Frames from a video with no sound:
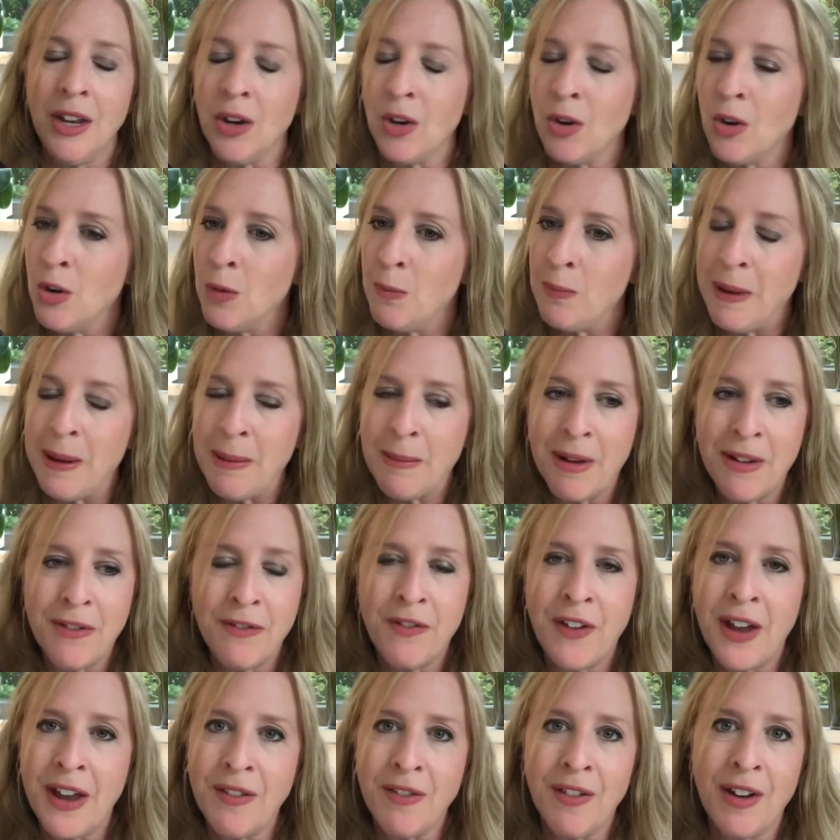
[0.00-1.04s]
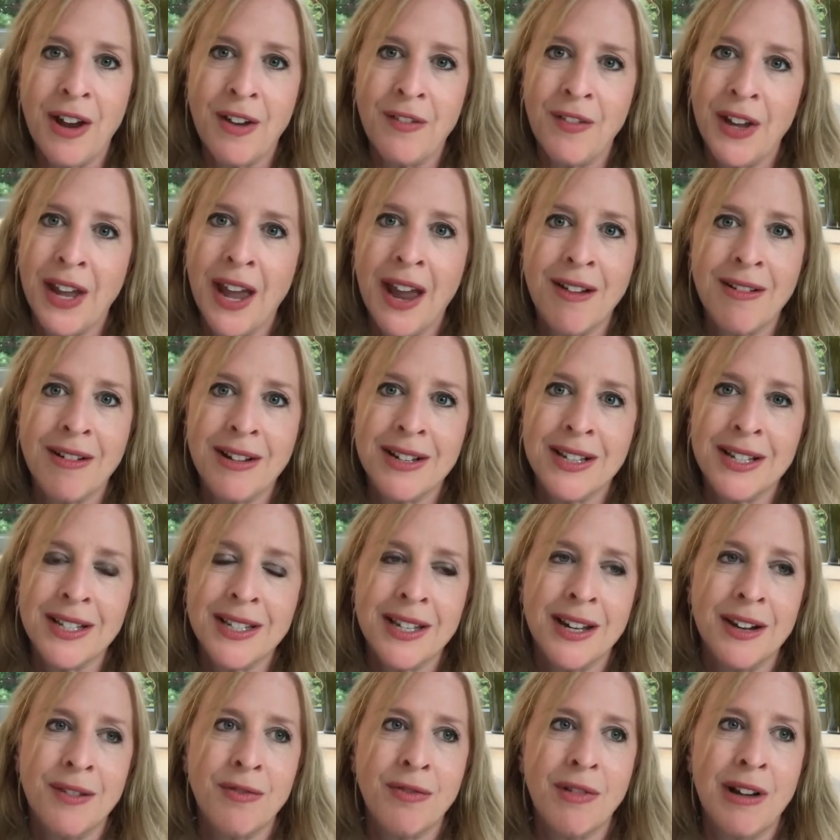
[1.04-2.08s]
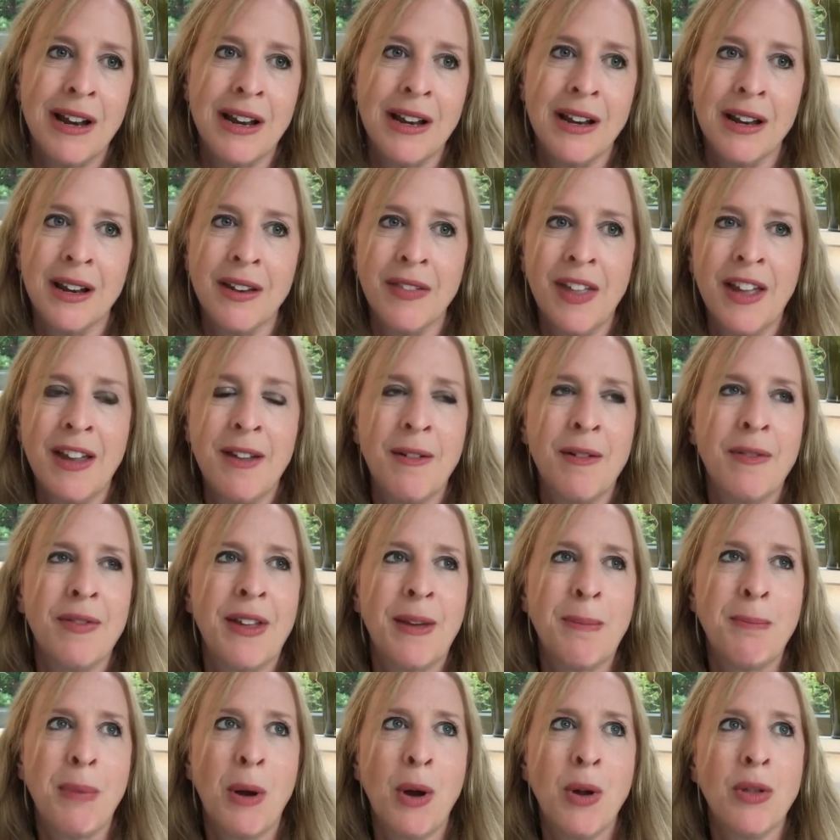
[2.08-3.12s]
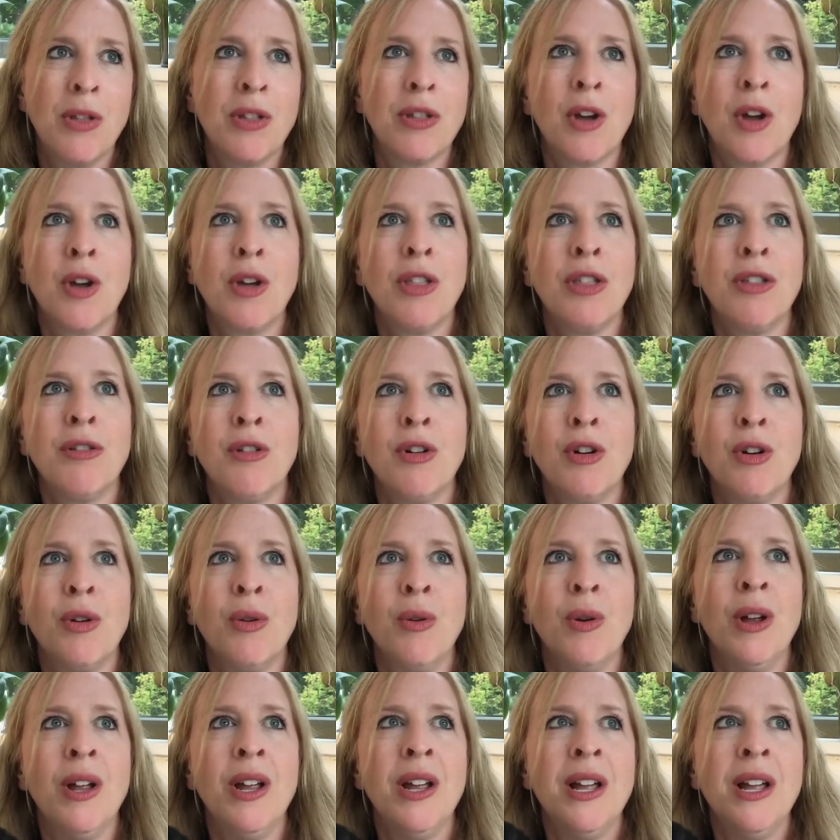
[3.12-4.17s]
could be my favourite ever characters that I've written. They both go through